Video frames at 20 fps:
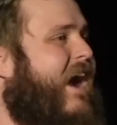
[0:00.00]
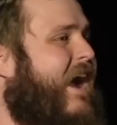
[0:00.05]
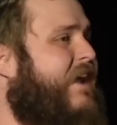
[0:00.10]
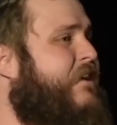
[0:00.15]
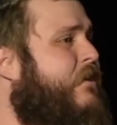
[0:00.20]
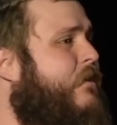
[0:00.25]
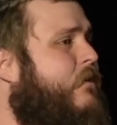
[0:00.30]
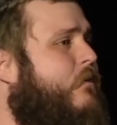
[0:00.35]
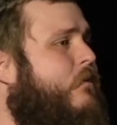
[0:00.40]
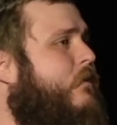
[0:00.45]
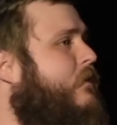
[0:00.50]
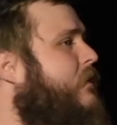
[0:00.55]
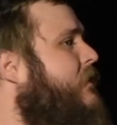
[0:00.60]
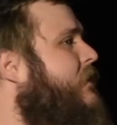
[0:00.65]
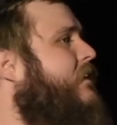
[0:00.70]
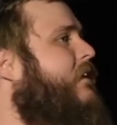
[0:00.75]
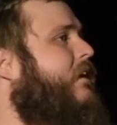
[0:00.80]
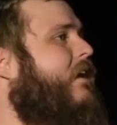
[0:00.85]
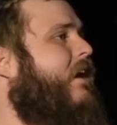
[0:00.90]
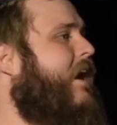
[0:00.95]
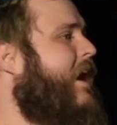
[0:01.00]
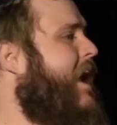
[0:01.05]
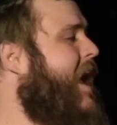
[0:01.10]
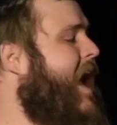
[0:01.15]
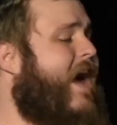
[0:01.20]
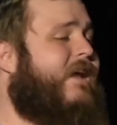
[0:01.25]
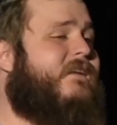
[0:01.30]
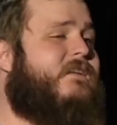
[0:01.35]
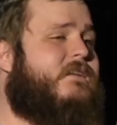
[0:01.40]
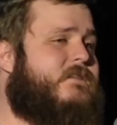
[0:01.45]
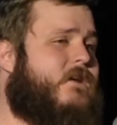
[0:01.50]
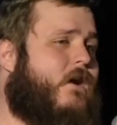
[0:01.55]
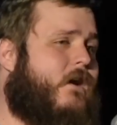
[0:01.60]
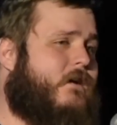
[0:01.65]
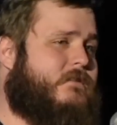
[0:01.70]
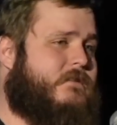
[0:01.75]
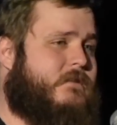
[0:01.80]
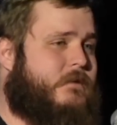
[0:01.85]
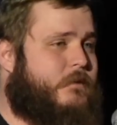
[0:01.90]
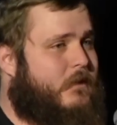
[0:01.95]
I knew I had to
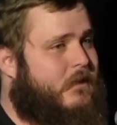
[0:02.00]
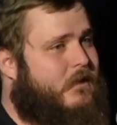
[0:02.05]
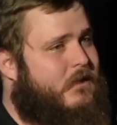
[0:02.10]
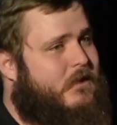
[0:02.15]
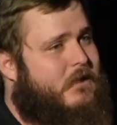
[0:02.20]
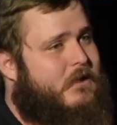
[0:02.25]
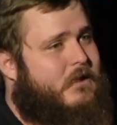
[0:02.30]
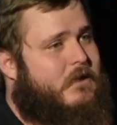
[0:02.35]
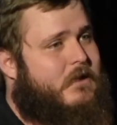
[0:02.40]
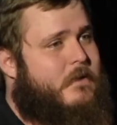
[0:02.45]
talk to her.